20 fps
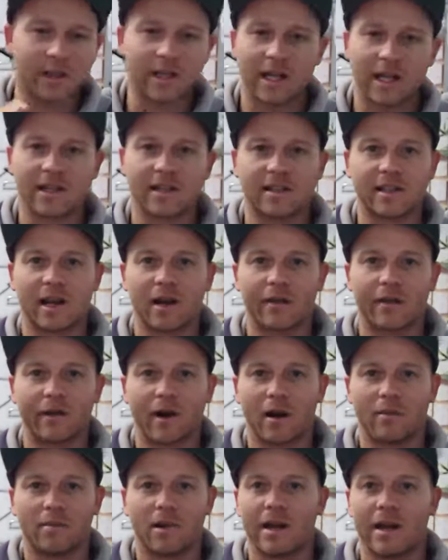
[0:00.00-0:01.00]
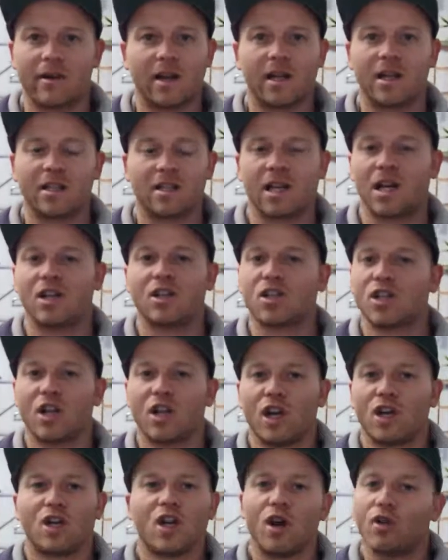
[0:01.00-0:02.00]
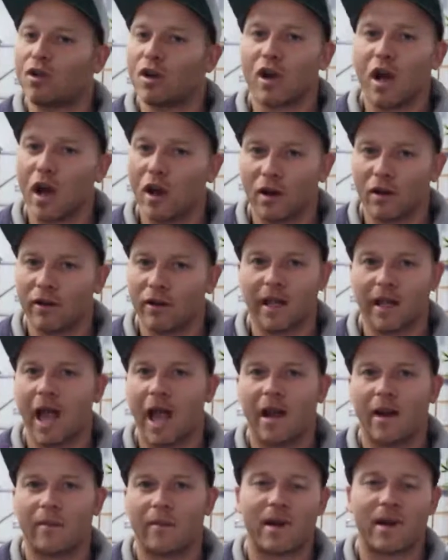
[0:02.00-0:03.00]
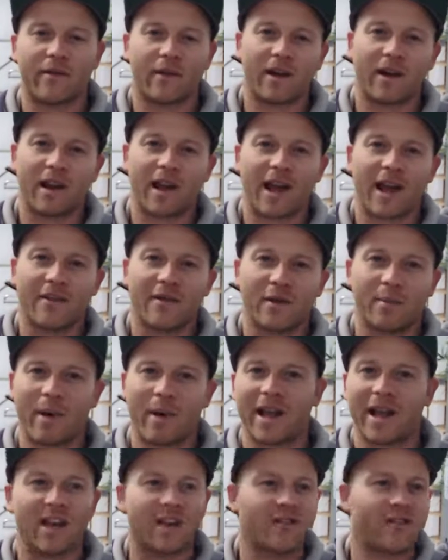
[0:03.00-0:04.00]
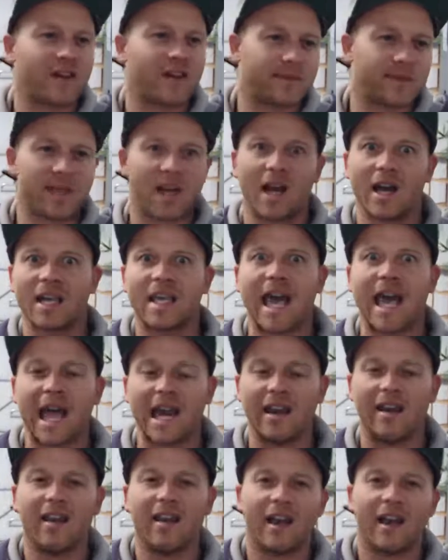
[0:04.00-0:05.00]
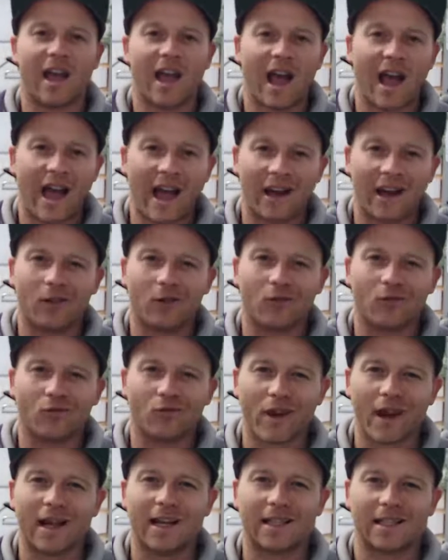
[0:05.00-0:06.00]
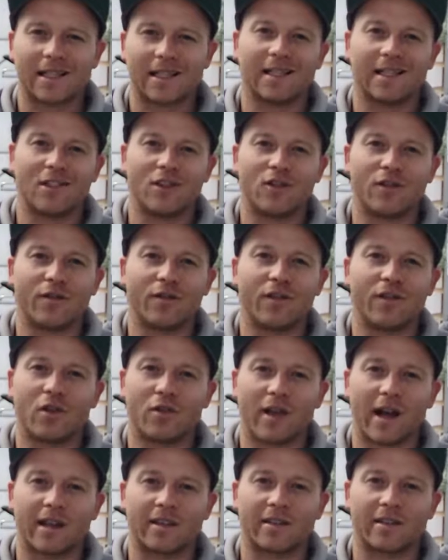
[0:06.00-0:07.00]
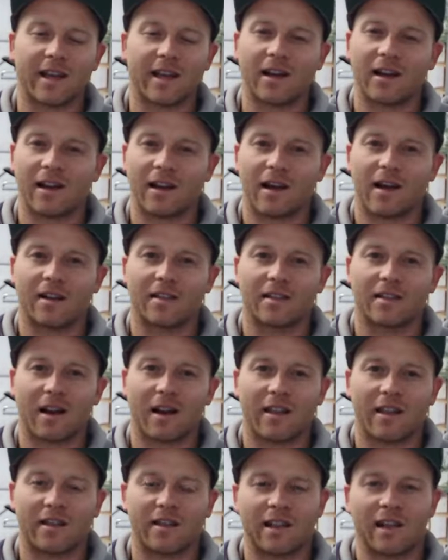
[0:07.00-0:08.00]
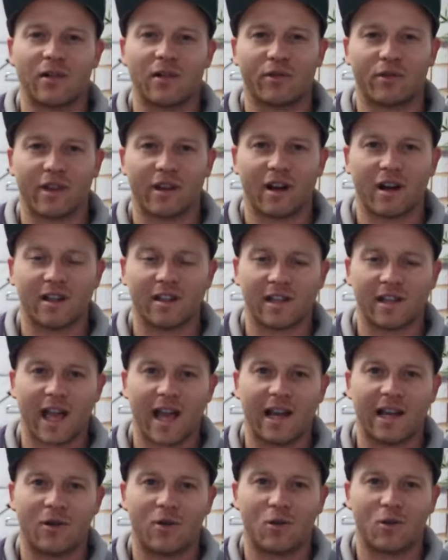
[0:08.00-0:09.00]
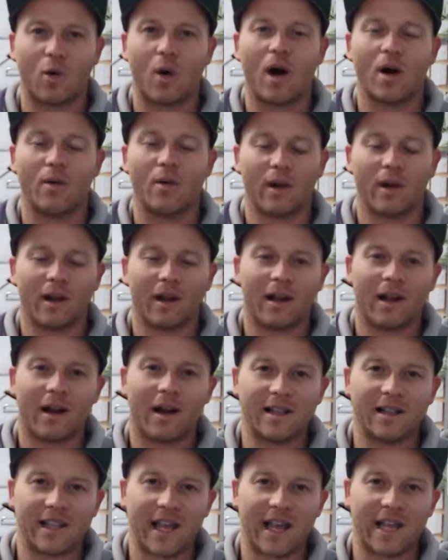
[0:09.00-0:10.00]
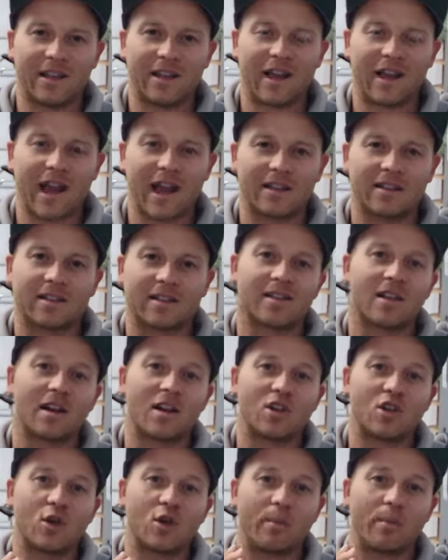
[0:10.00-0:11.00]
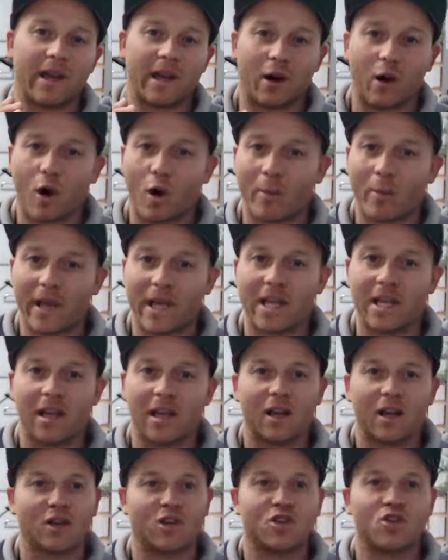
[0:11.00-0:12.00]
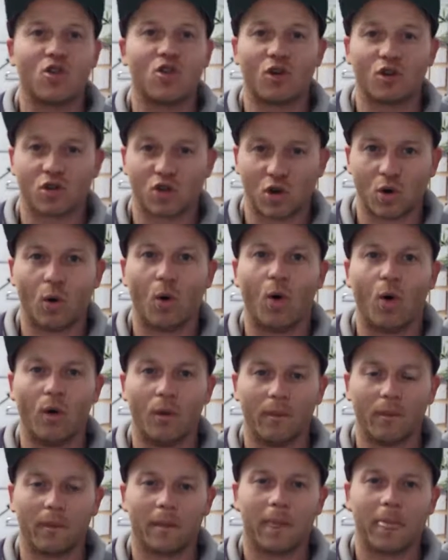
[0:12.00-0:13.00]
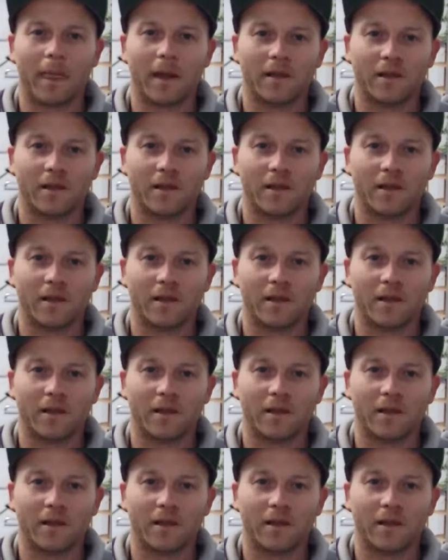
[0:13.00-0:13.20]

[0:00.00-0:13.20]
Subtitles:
or if you're telling yourself, I'm never going to touch Coca-Cola again, I'm never going to have a packet of crisps again, how long realistically do you feel that's going to last? There's a little thing I say, a little quote. I say that exercise should be a hobby, not a chore.